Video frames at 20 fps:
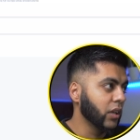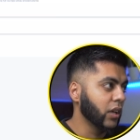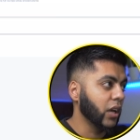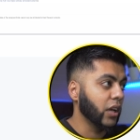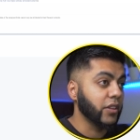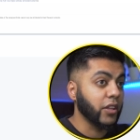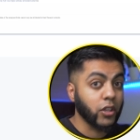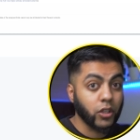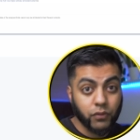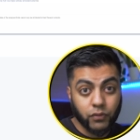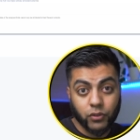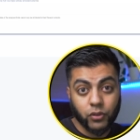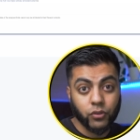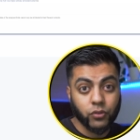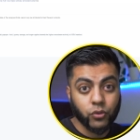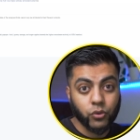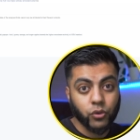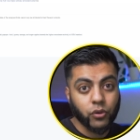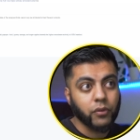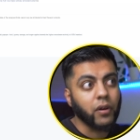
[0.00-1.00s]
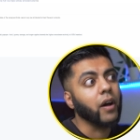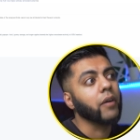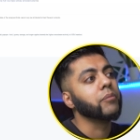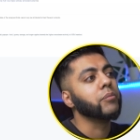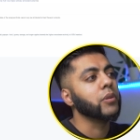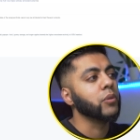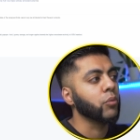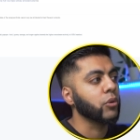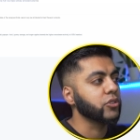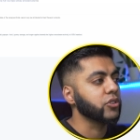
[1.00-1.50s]
And thank you for those who have
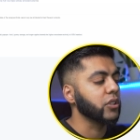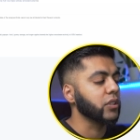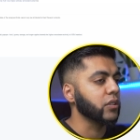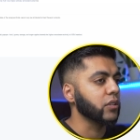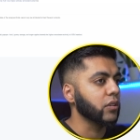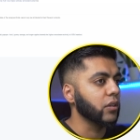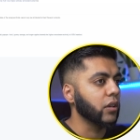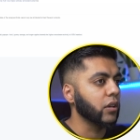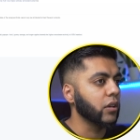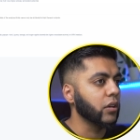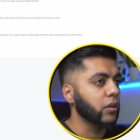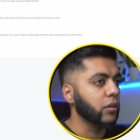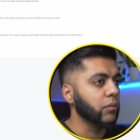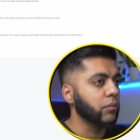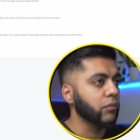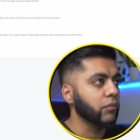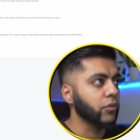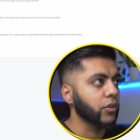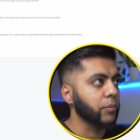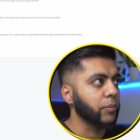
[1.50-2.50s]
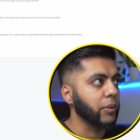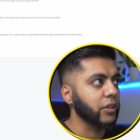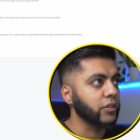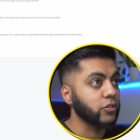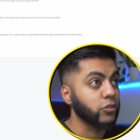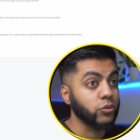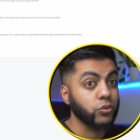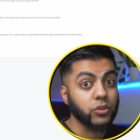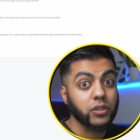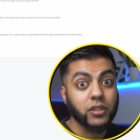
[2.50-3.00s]
been watching um, for the
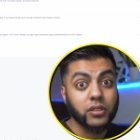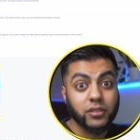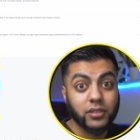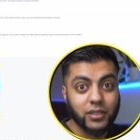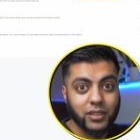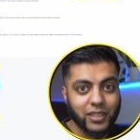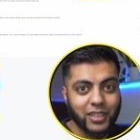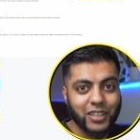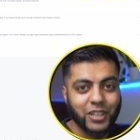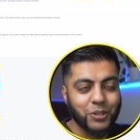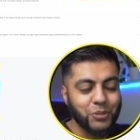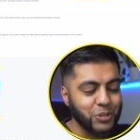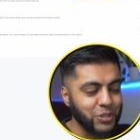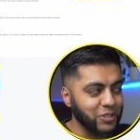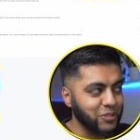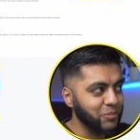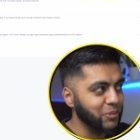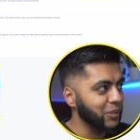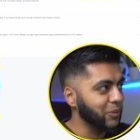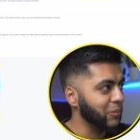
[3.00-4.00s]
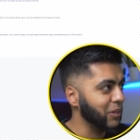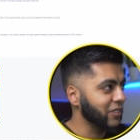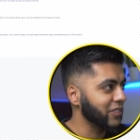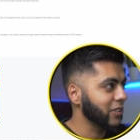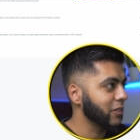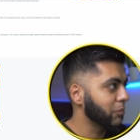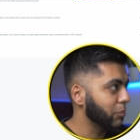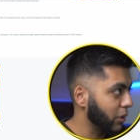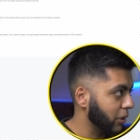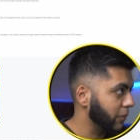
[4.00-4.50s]
past two years, which has been
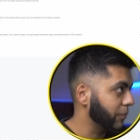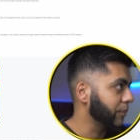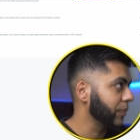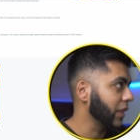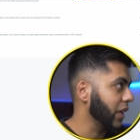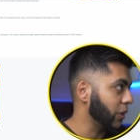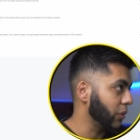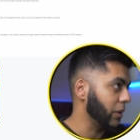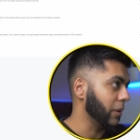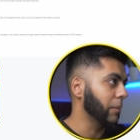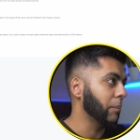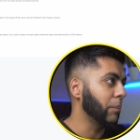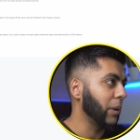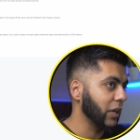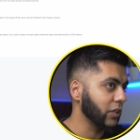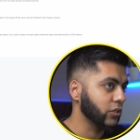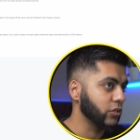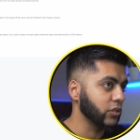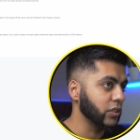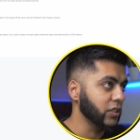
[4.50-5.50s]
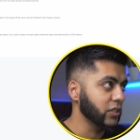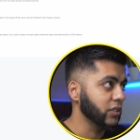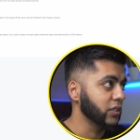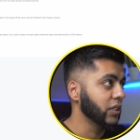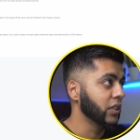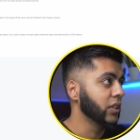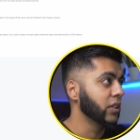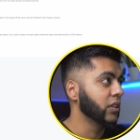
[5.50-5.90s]
amazing. But anyway, back to this.